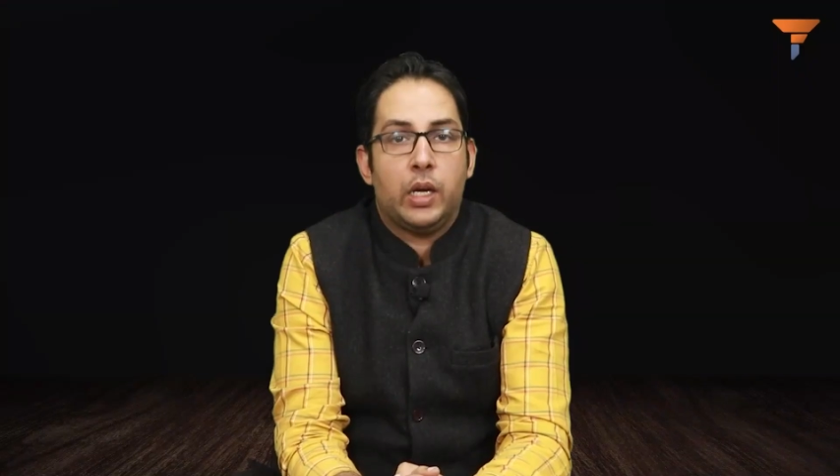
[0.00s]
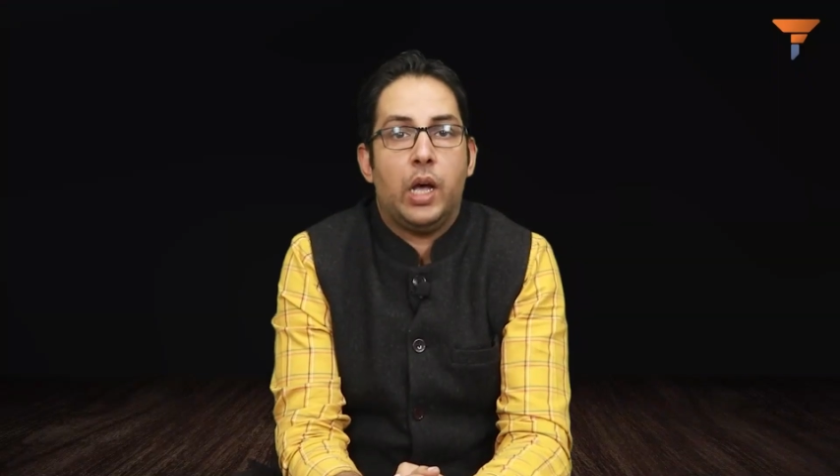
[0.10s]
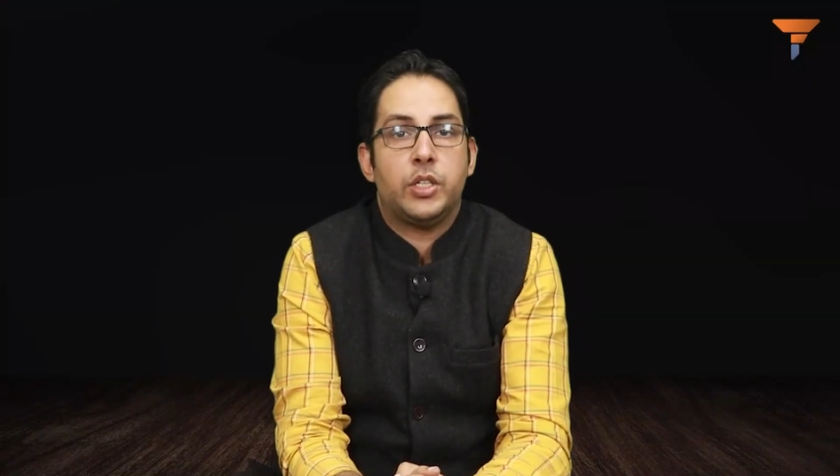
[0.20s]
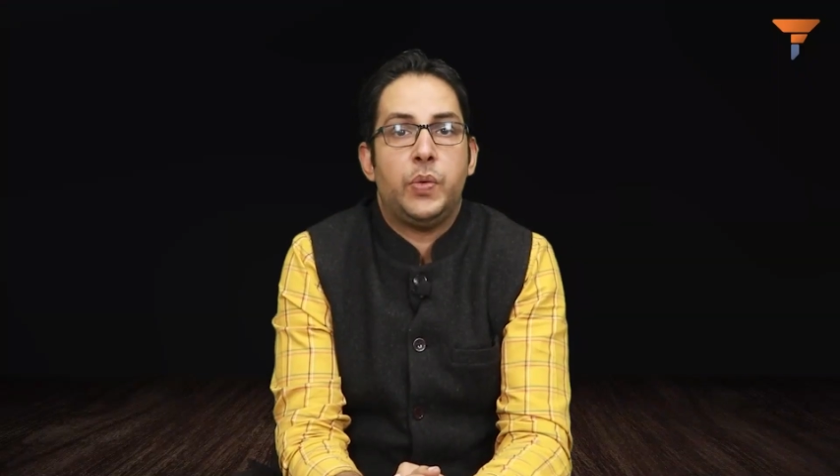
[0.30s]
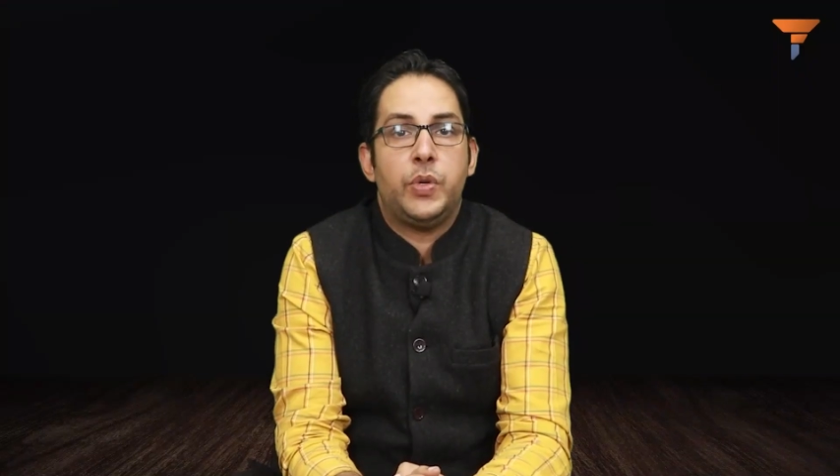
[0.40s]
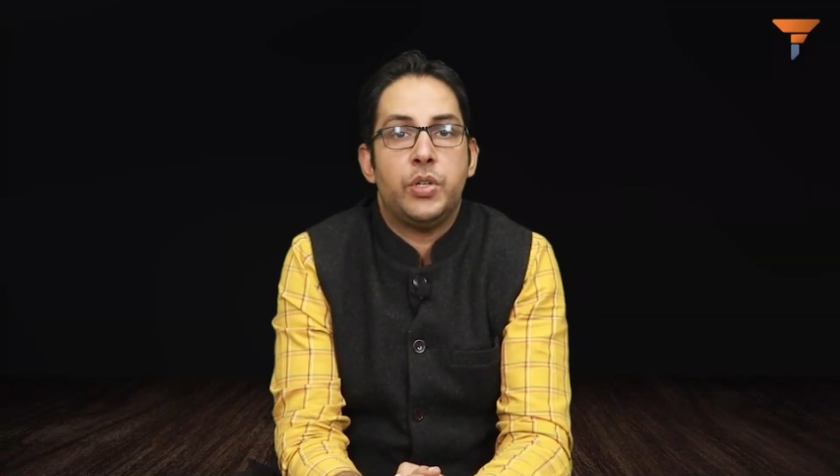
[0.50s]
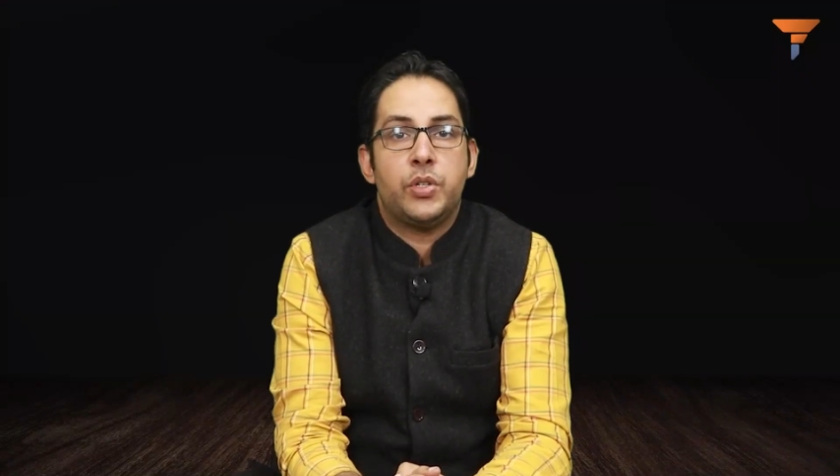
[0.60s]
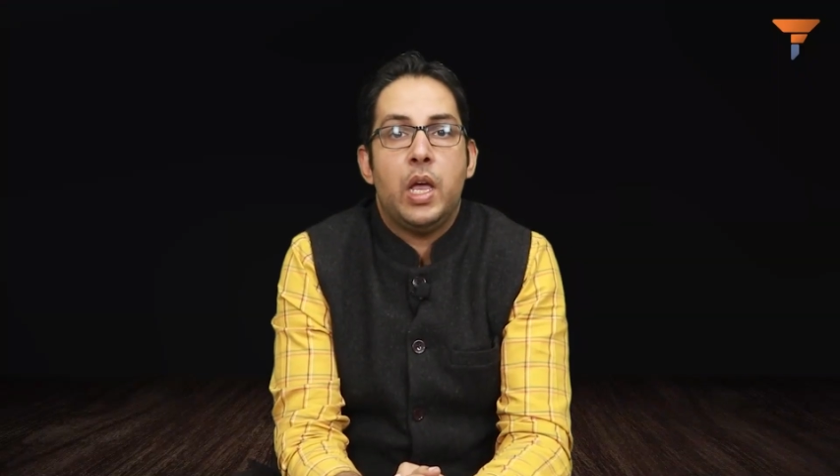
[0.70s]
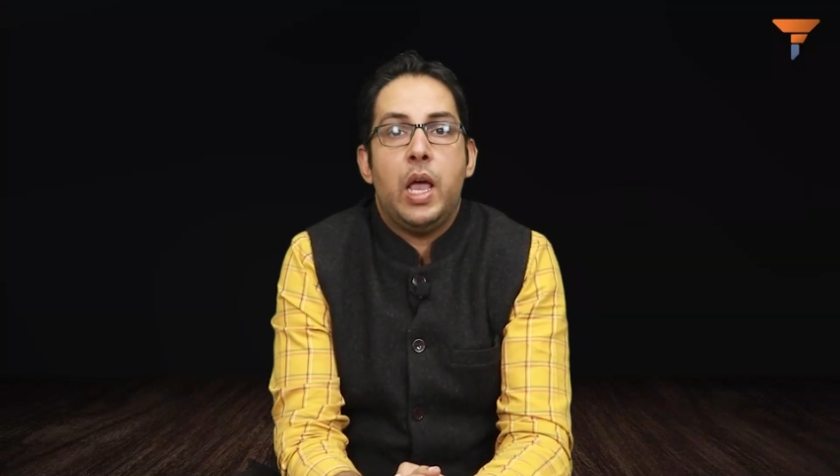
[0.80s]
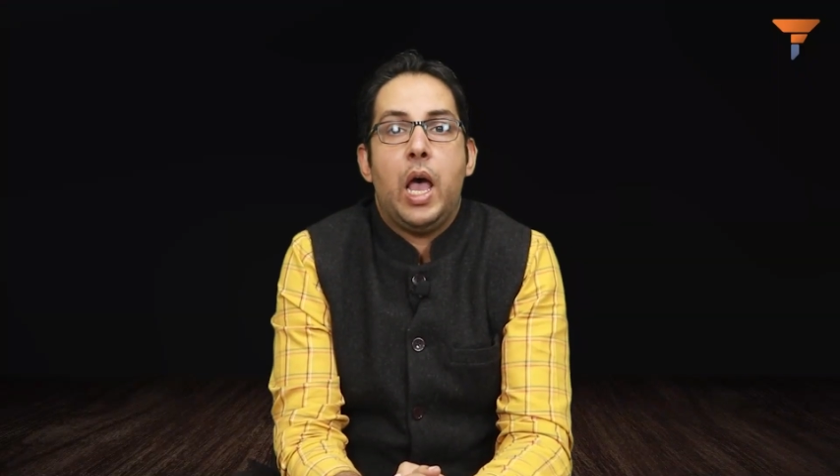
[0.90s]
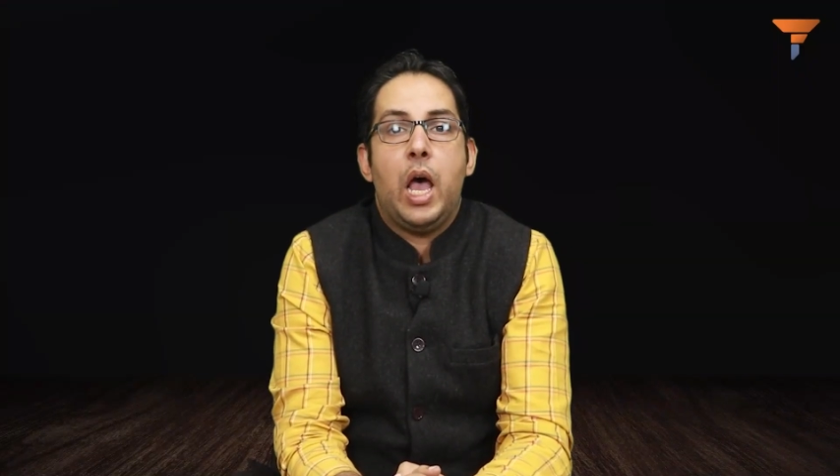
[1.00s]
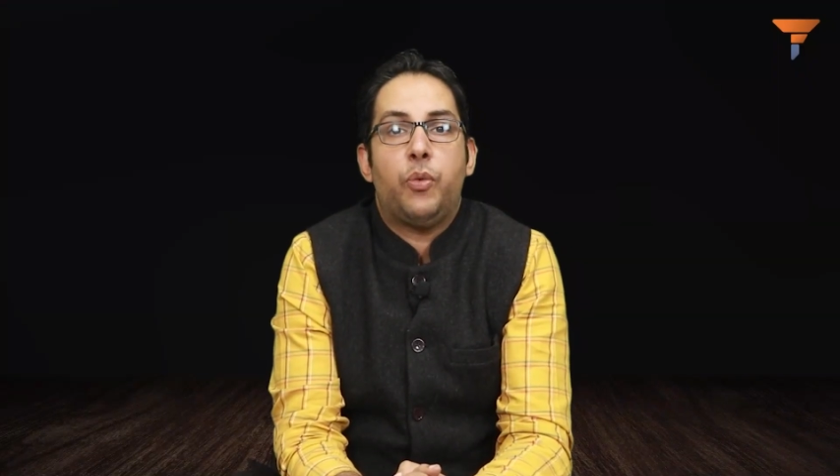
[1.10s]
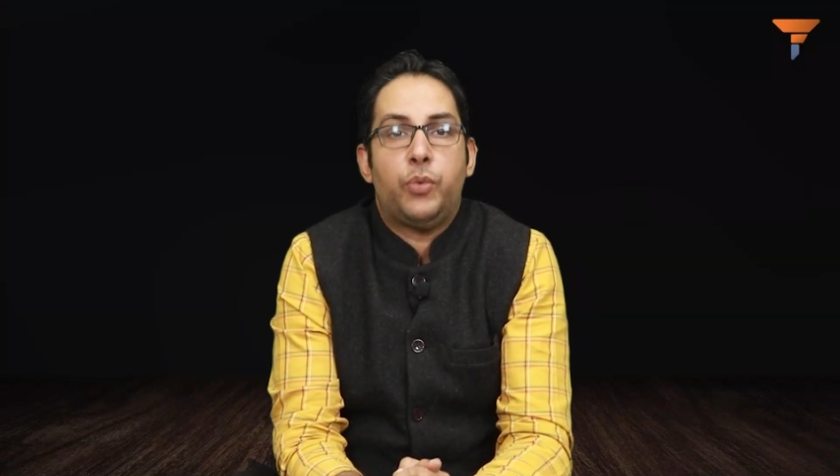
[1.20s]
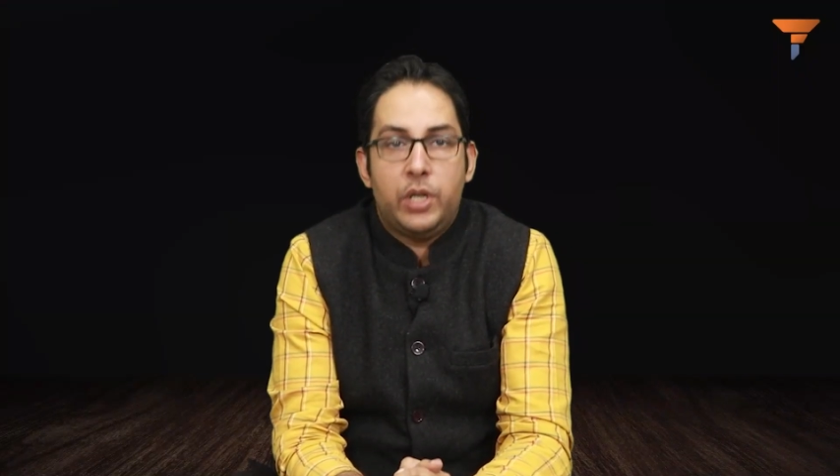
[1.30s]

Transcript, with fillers: Caste divisions have